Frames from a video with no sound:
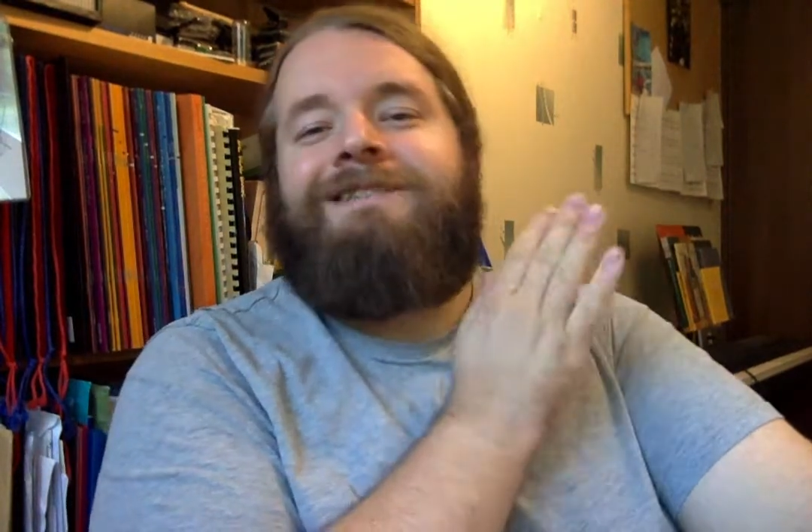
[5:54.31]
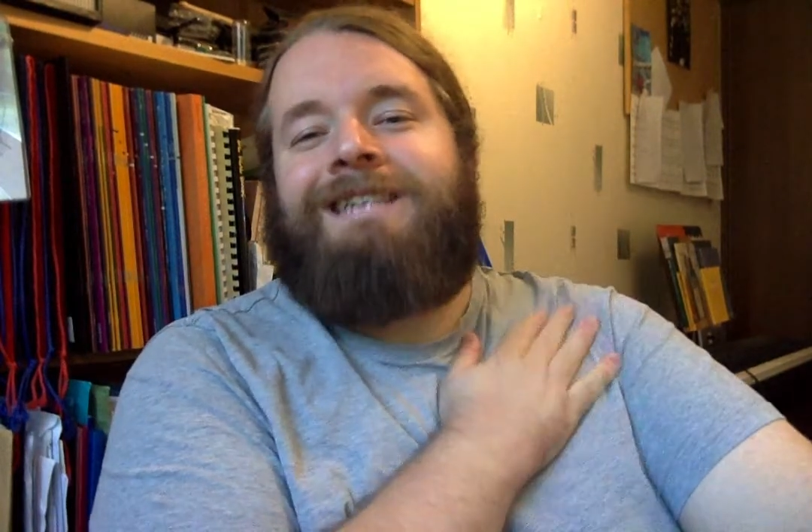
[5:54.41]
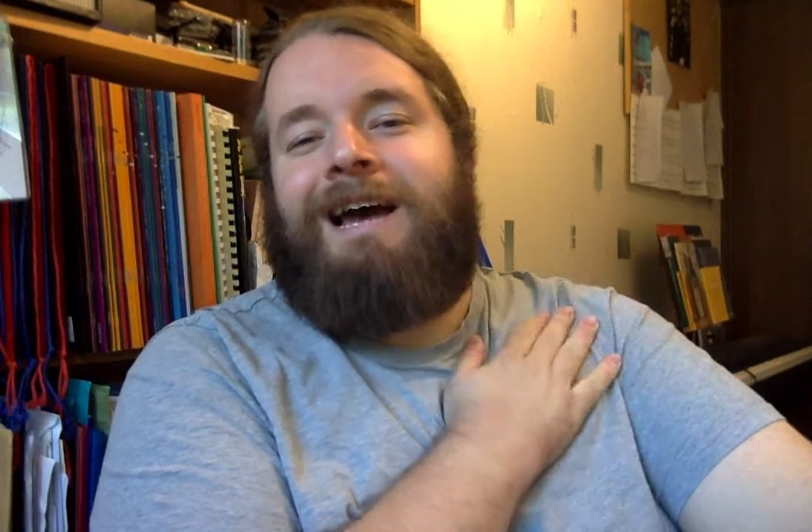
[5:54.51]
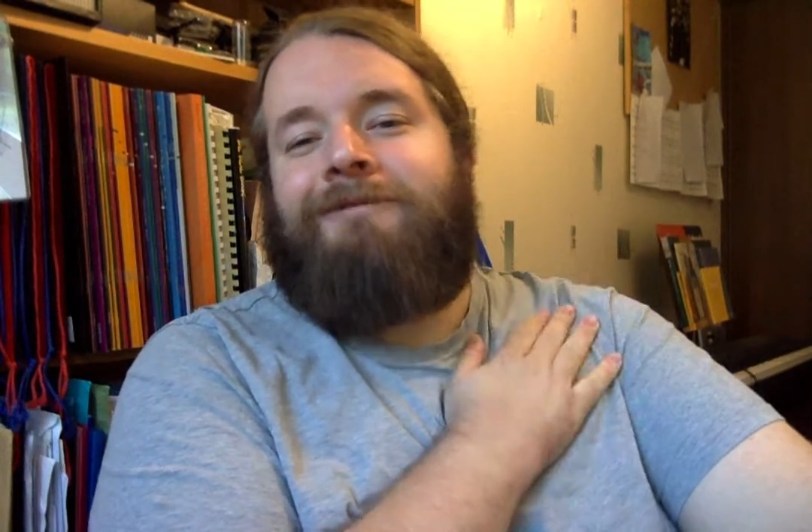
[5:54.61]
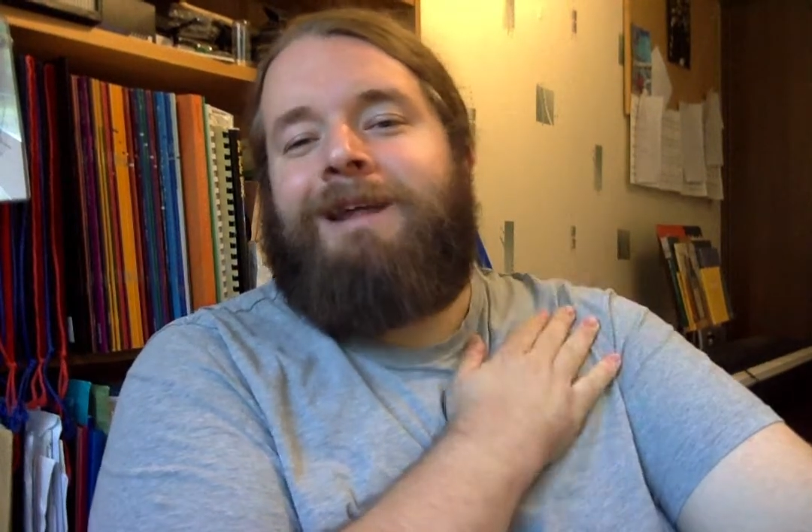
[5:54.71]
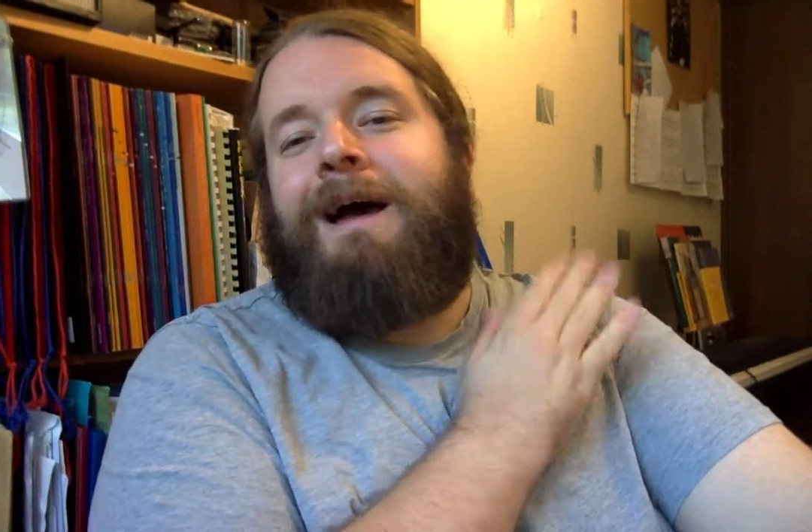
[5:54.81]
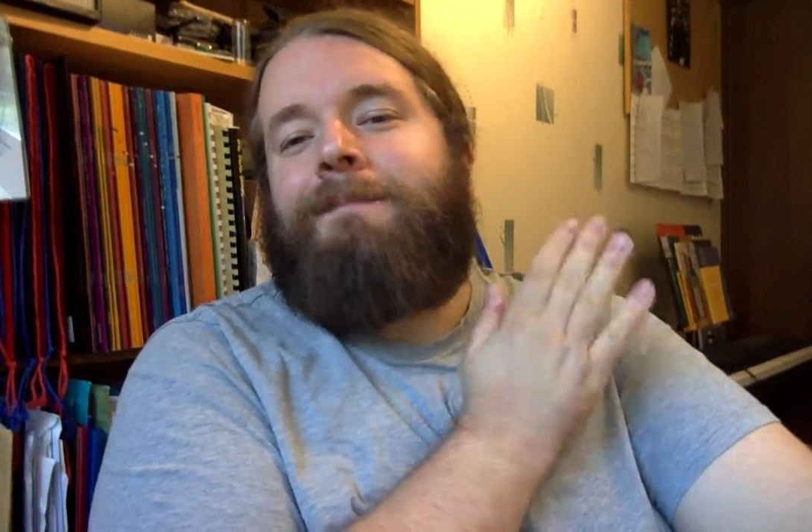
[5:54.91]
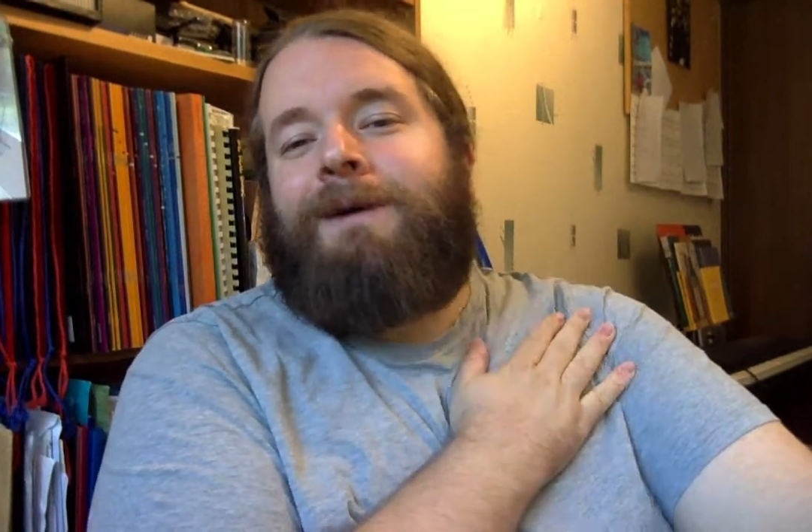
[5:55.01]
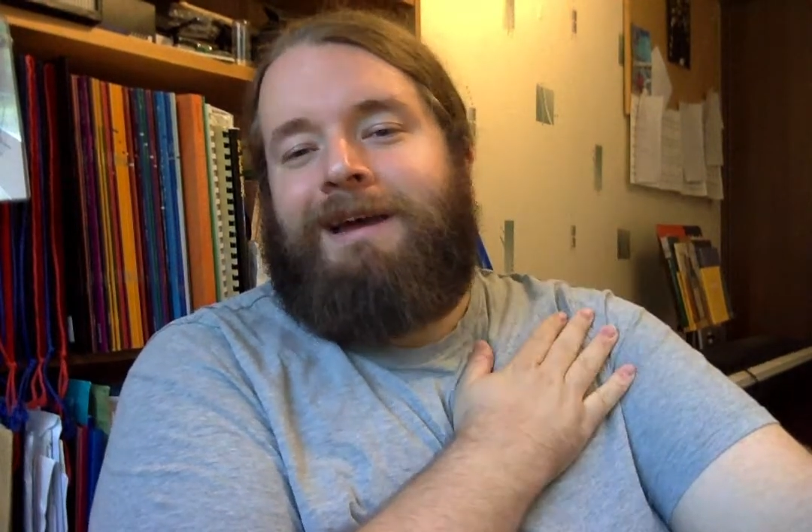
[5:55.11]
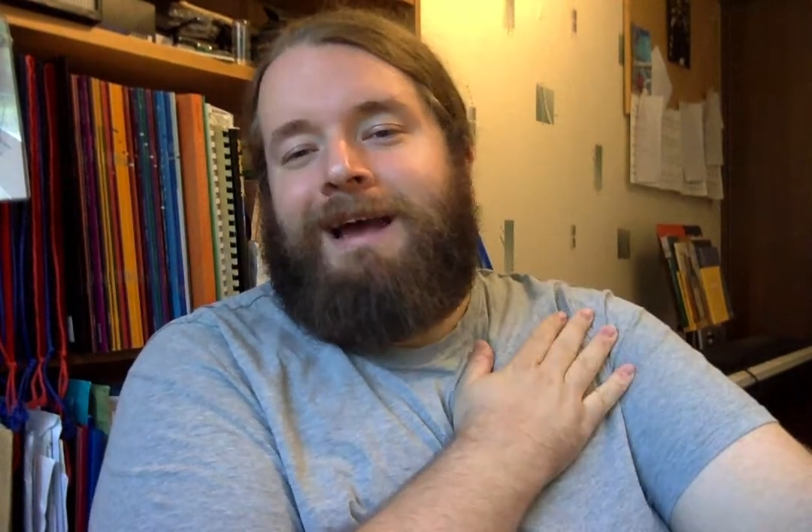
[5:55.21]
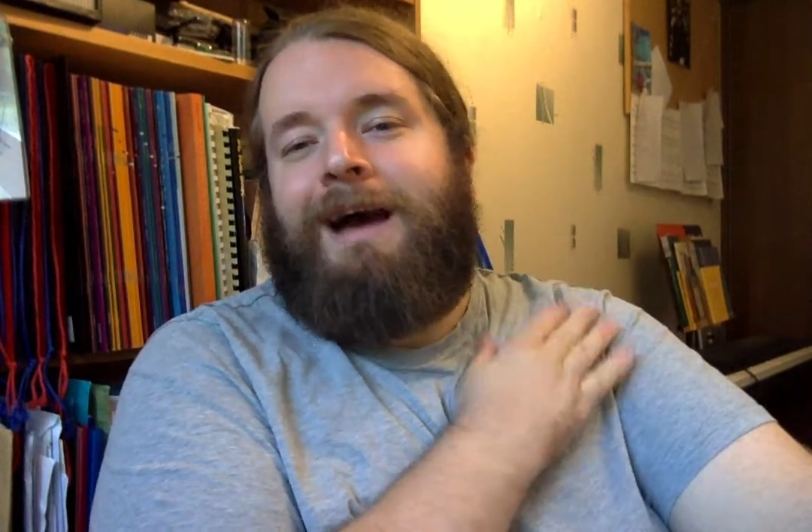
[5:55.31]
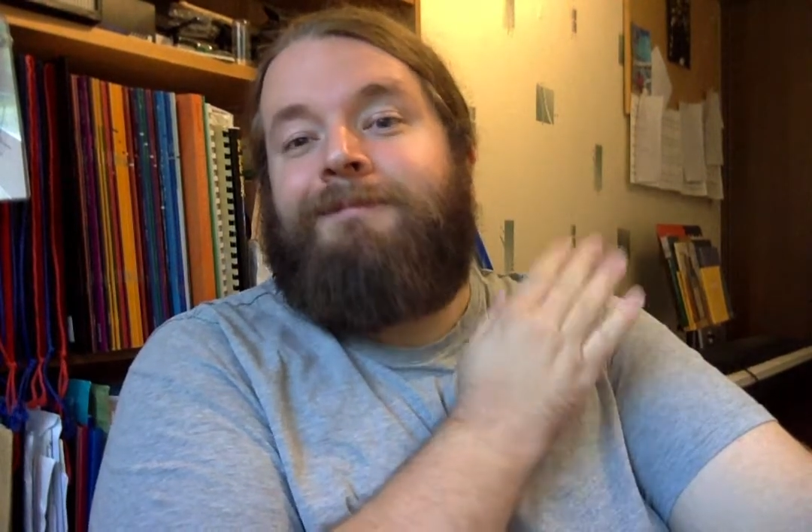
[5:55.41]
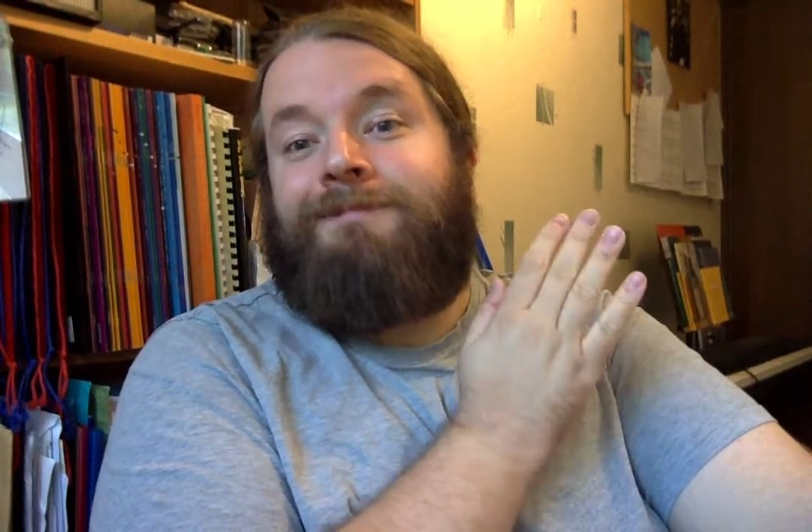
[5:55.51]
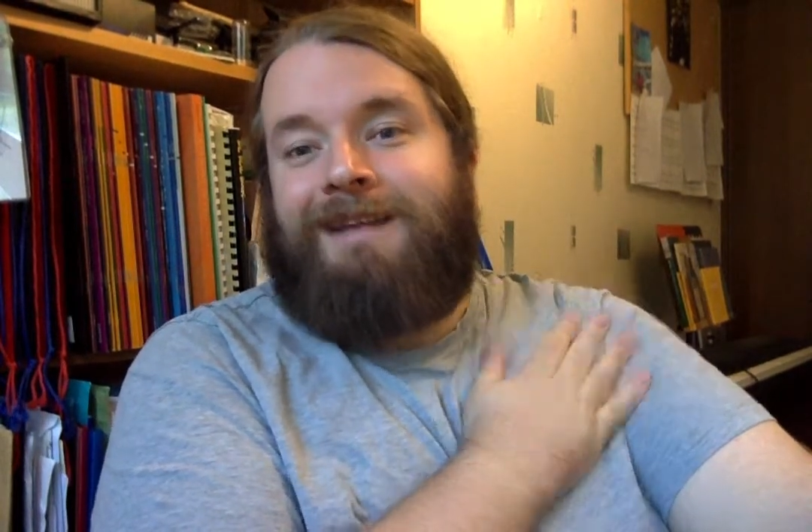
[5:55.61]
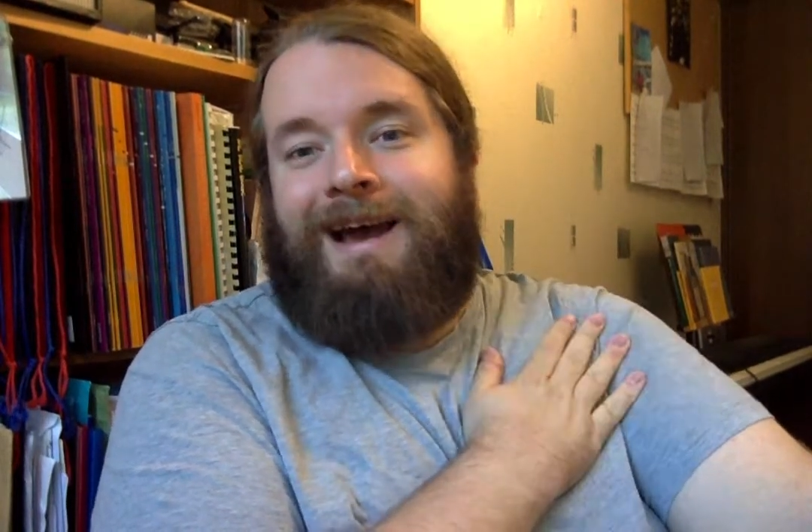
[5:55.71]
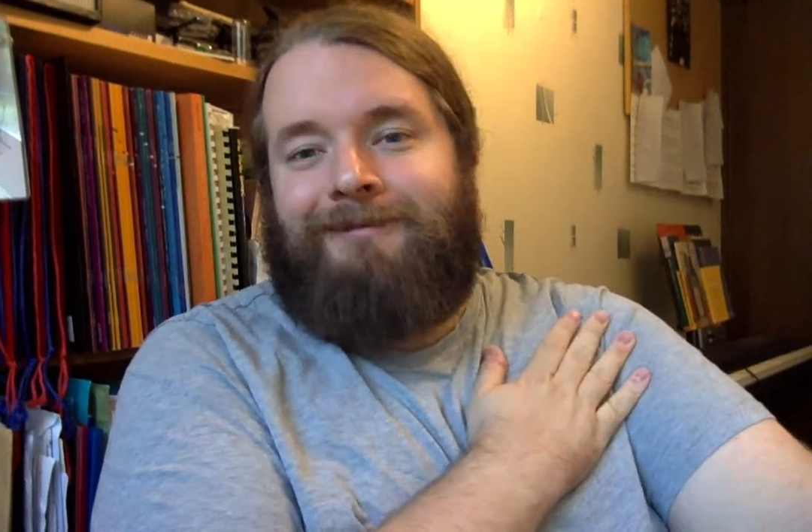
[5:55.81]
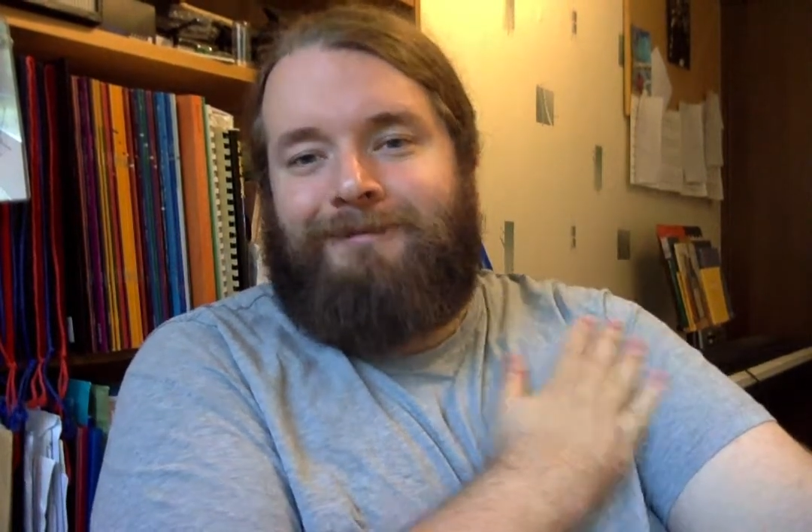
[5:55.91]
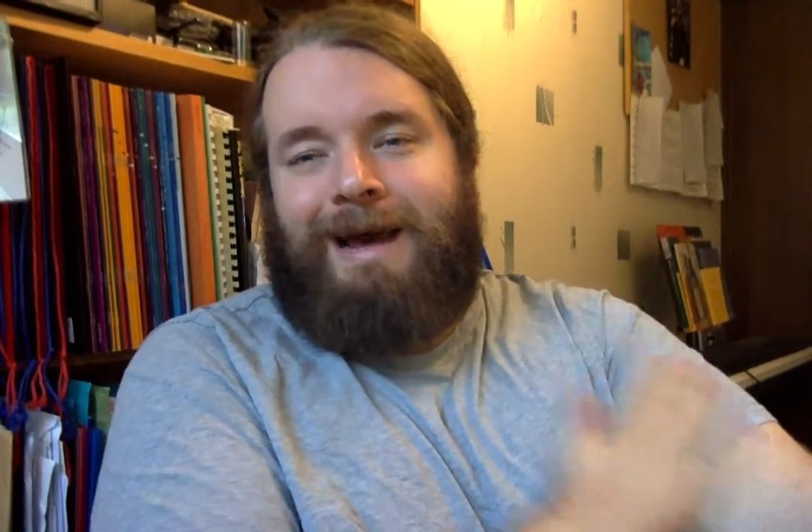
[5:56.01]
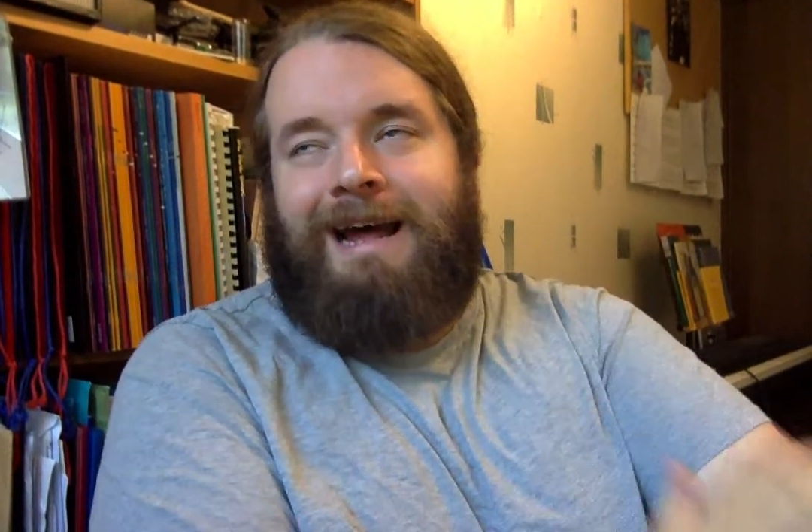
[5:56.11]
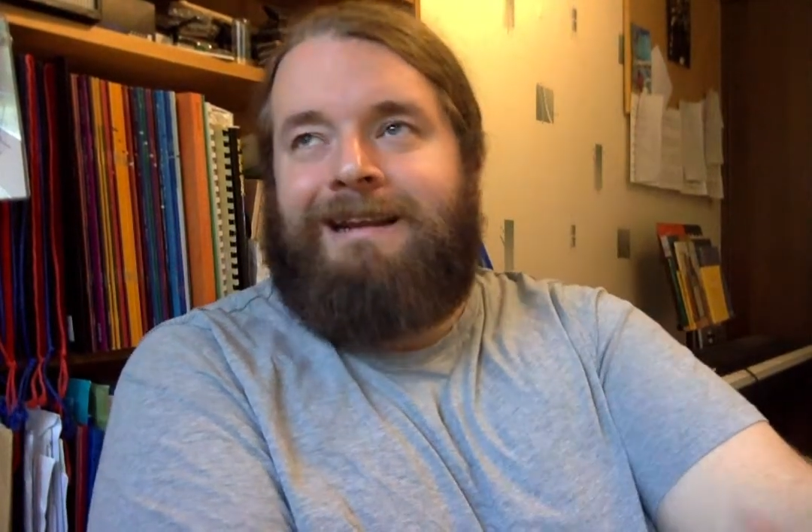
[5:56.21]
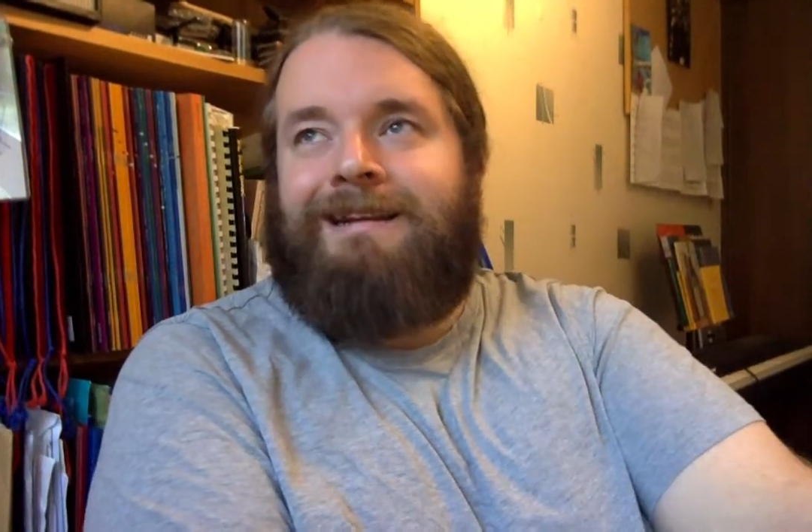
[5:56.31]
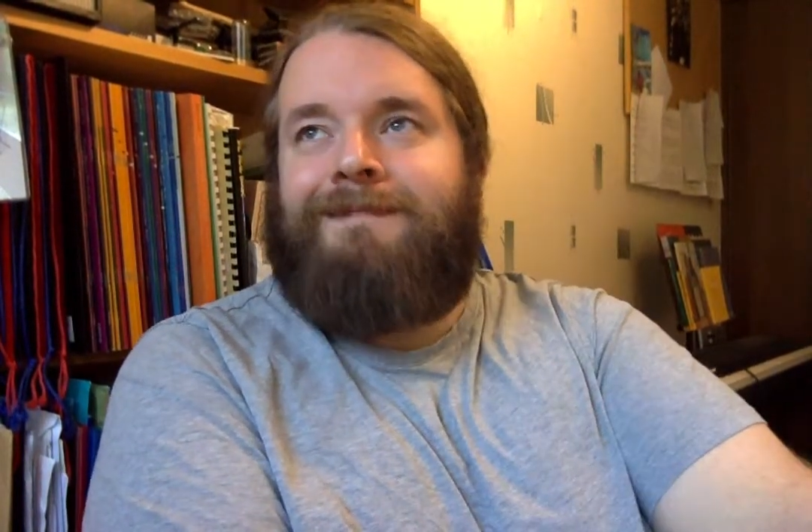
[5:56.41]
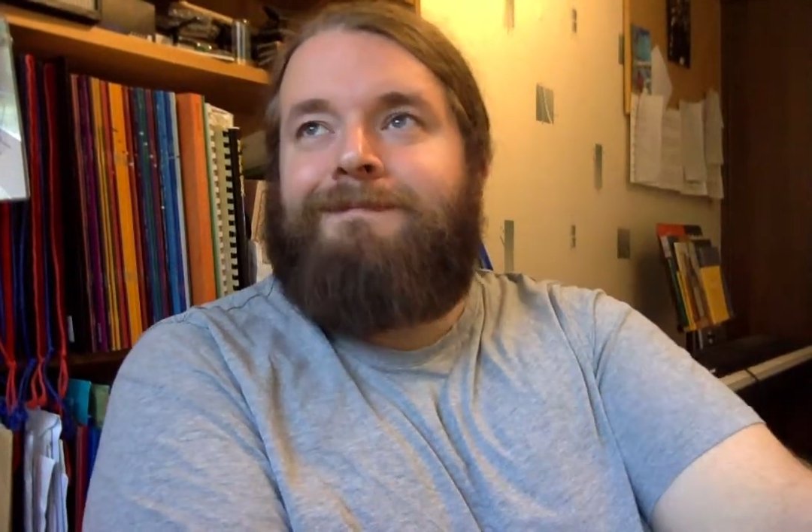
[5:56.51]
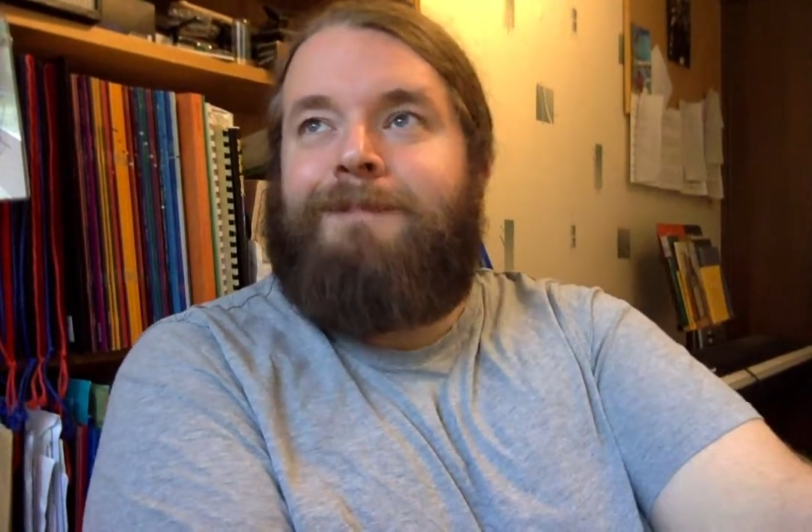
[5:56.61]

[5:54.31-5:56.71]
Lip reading: down, up, down pattern,